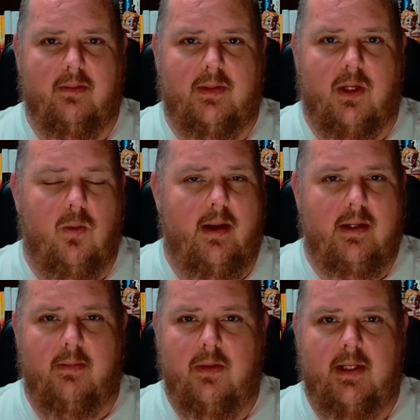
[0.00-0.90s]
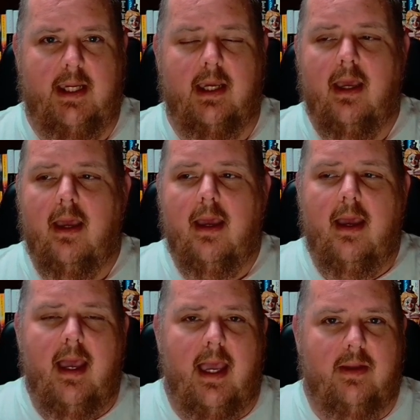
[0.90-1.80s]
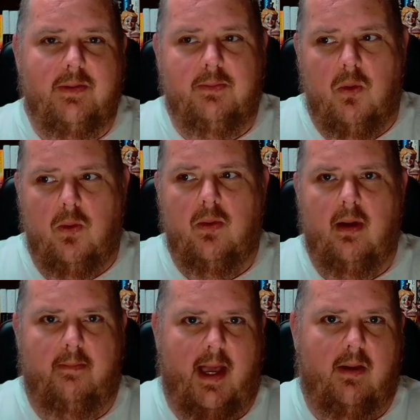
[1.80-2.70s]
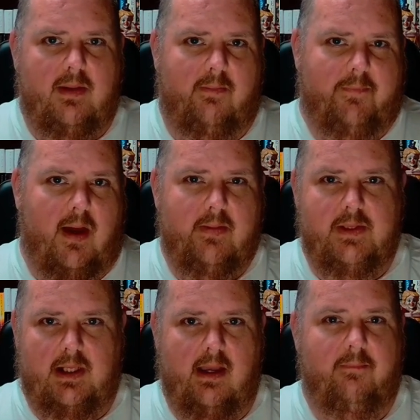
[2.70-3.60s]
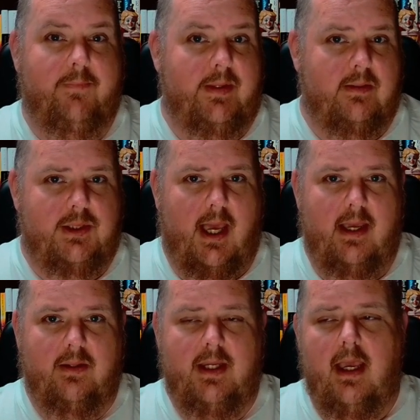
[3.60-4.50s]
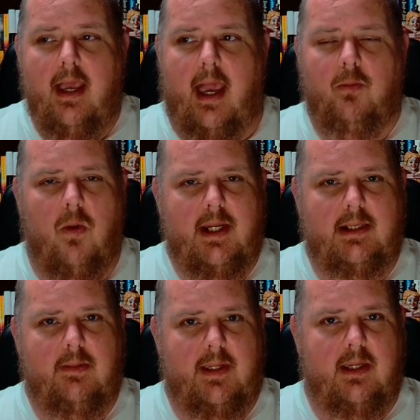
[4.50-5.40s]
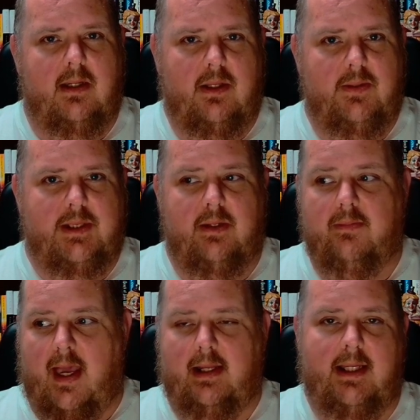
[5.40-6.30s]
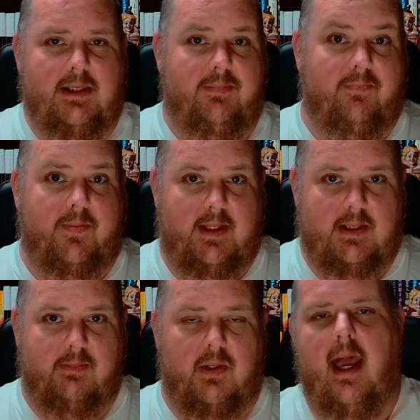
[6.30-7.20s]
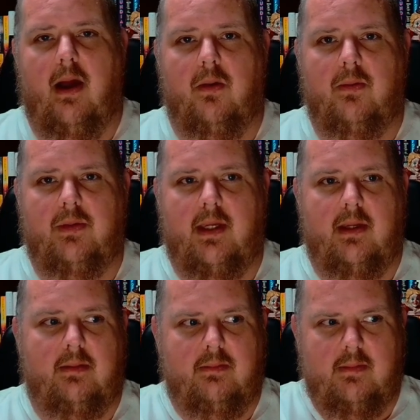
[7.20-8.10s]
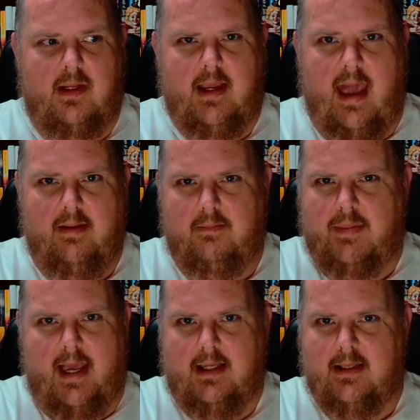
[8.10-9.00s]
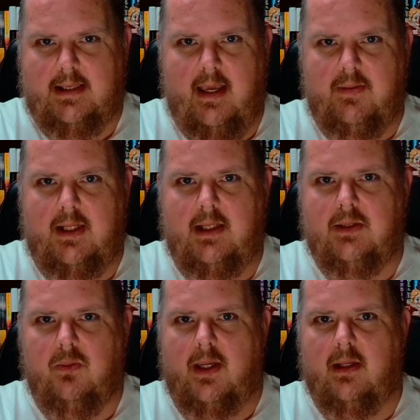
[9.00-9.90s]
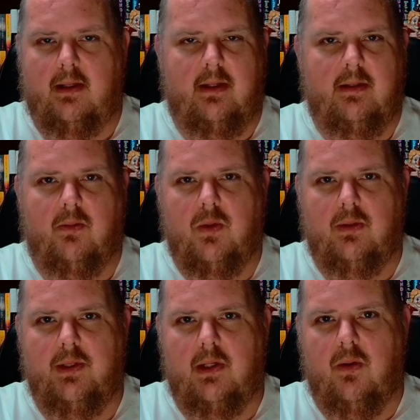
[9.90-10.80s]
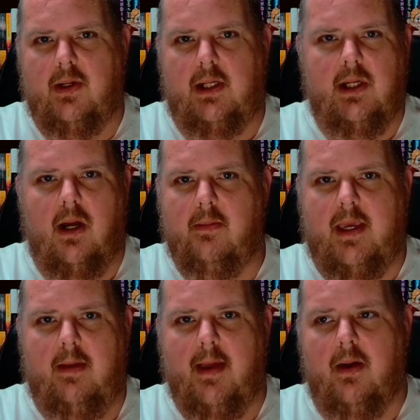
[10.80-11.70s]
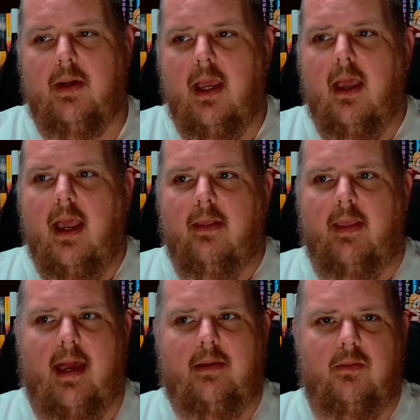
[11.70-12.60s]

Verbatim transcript: queer community. It was more about a father's love for their child and wanting to be inclusive, at least for this book. Now, back in the 70s, when The World According to Garp came out, that